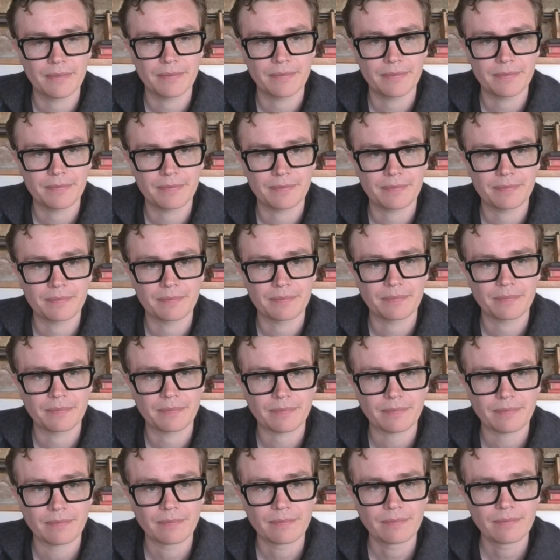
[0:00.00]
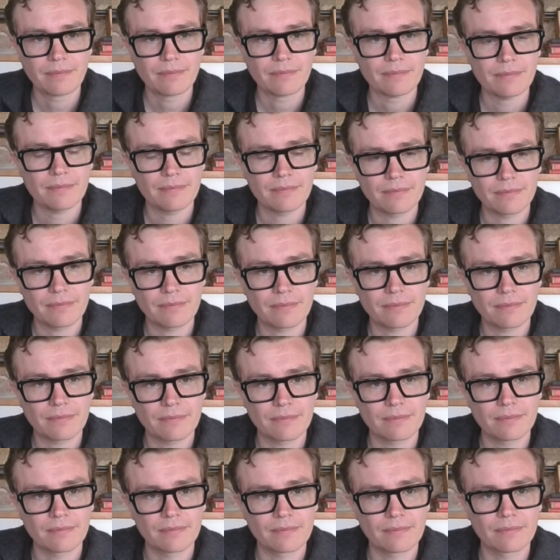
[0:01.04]

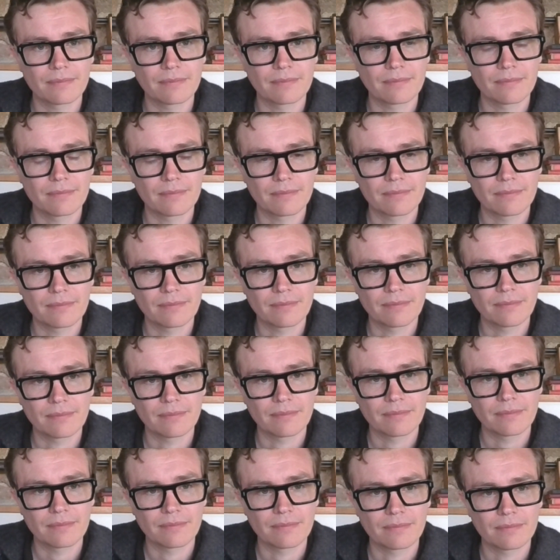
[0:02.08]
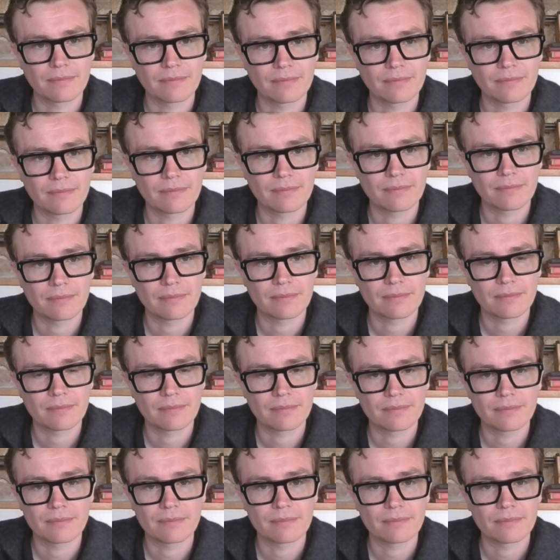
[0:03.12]

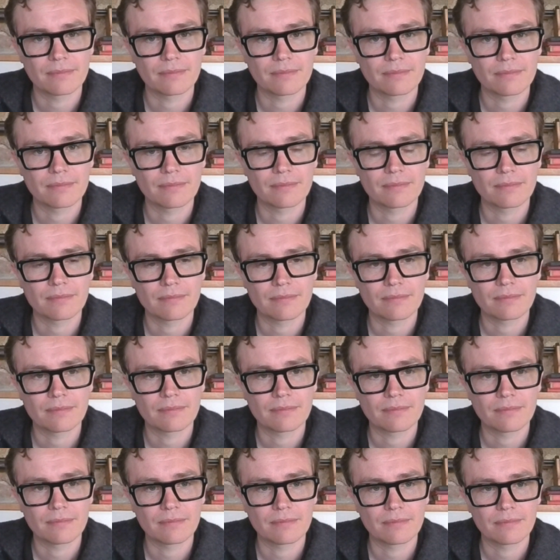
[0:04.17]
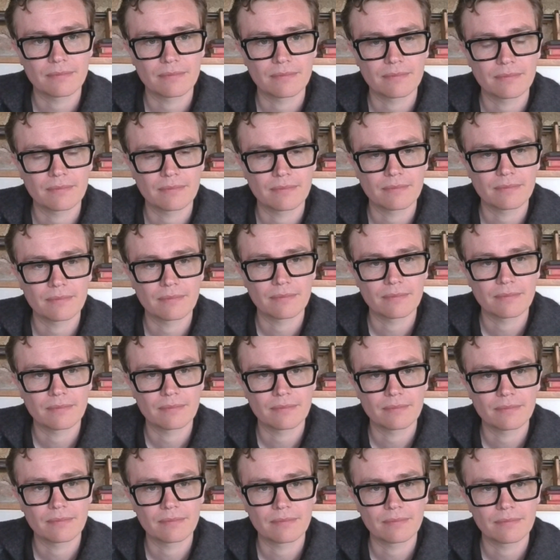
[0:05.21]

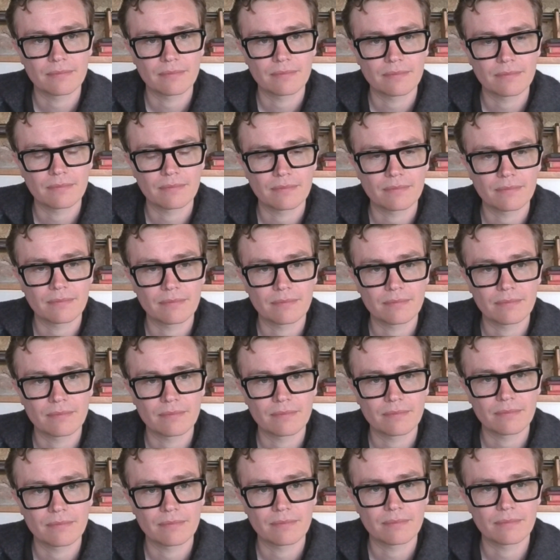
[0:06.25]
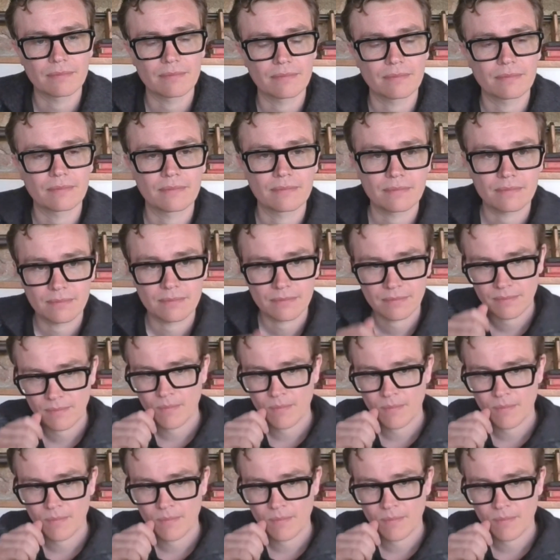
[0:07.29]
The person shown says nothing.